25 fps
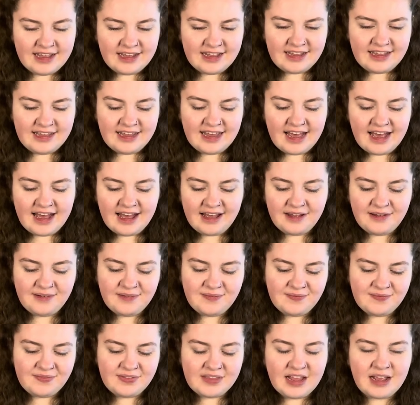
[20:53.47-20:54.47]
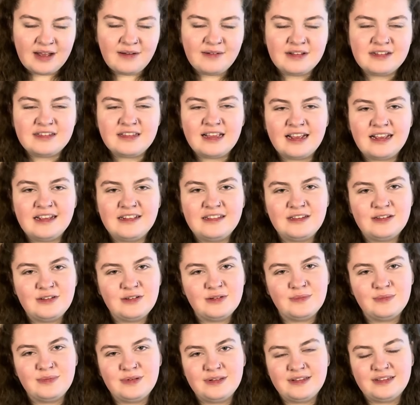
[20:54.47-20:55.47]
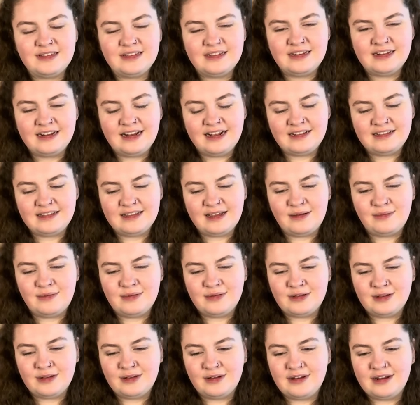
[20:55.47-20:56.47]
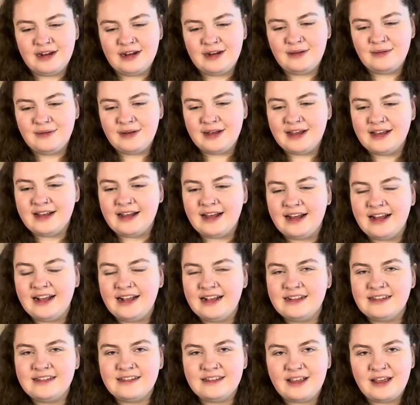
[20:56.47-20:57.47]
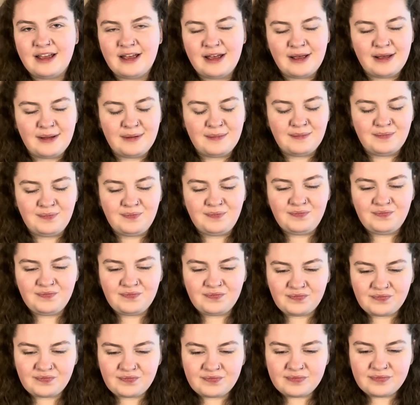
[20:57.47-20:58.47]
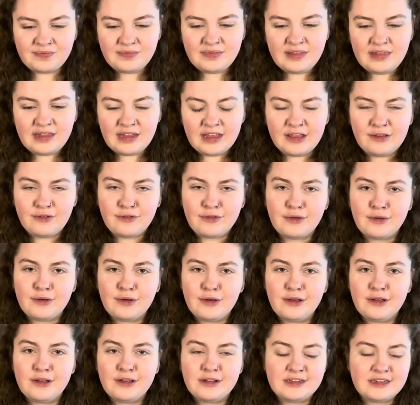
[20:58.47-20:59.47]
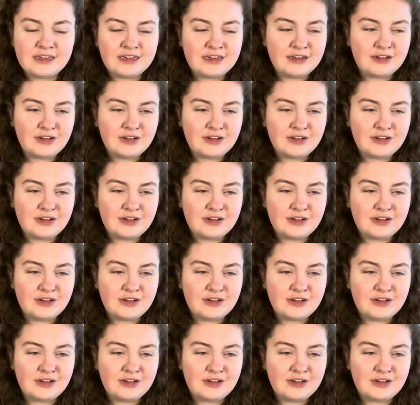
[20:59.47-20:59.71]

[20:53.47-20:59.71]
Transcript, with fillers: yeah I'm excited to jump into the next episode anyway guys um if you did